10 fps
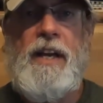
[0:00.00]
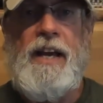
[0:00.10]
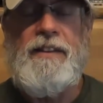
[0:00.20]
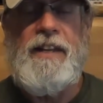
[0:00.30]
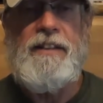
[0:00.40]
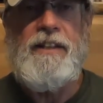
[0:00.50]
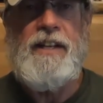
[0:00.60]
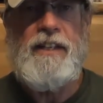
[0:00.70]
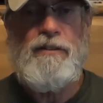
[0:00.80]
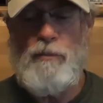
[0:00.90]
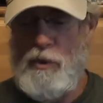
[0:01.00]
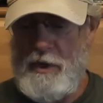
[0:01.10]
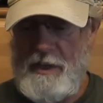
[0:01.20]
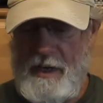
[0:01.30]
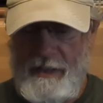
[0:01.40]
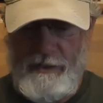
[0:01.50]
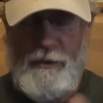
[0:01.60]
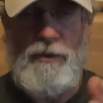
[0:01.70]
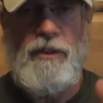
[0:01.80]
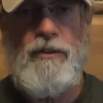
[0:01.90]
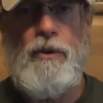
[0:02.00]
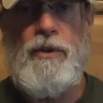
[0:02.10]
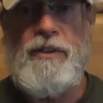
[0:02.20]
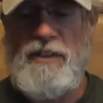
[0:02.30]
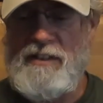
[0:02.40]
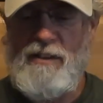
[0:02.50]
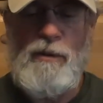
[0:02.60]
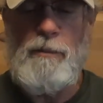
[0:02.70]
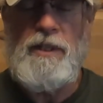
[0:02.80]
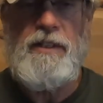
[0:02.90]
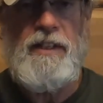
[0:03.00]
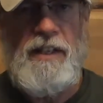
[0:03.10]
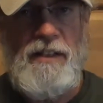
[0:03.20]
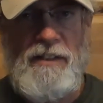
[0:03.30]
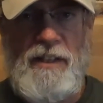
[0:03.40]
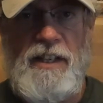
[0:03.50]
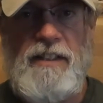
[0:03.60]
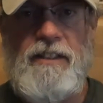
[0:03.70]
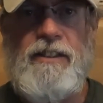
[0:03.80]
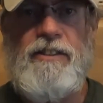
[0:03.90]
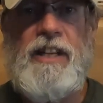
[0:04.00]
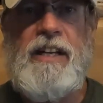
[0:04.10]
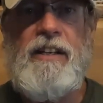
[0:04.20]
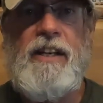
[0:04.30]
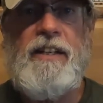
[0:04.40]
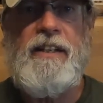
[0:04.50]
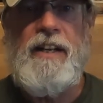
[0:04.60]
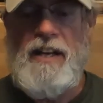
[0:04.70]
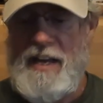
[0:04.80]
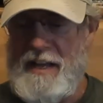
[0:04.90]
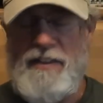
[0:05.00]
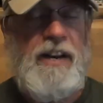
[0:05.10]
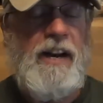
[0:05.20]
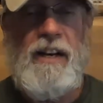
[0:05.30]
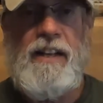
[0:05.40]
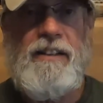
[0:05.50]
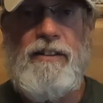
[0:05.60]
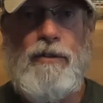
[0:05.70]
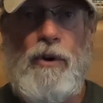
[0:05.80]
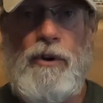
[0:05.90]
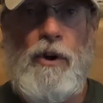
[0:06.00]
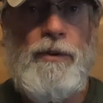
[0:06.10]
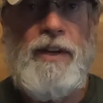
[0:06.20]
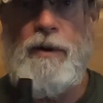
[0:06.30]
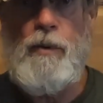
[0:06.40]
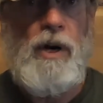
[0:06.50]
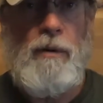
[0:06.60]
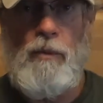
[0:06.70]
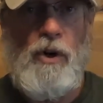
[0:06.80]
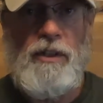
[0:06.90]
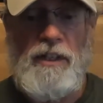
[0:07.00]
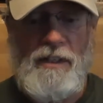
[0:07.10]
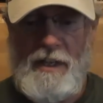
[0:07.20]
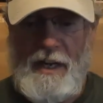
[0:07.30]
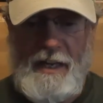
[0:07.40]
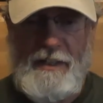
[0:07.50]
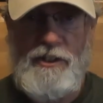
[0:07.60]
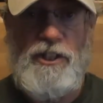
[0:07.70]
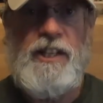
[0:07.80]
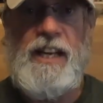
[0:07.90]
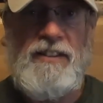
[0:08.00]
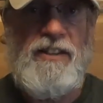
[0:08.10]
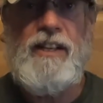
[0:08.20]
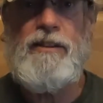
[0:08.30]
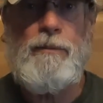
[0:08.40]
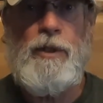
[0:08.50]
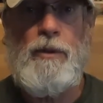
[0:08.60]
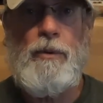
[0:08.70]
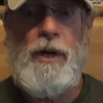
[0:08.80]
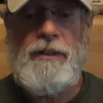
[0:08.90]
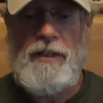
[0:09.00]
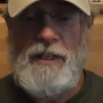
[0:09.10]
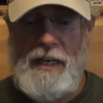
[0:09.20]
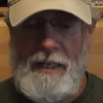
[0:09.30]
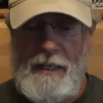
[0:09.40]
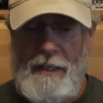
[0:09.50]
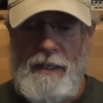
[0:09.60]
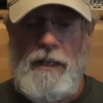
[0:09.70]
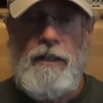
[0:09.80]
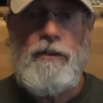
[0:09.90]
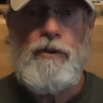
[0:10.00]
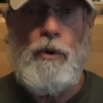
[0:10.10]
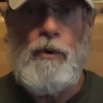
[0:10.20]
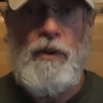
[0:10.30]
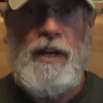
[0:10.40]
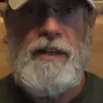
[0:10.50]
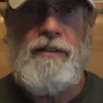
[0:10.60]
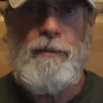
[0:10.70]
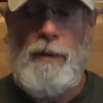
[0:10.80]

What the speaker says: And then the next morning I turn this on. It takes a little bit to connect to the satellite, and then I let this on all day while I'm walking. And she can text me throughout the day, so that is a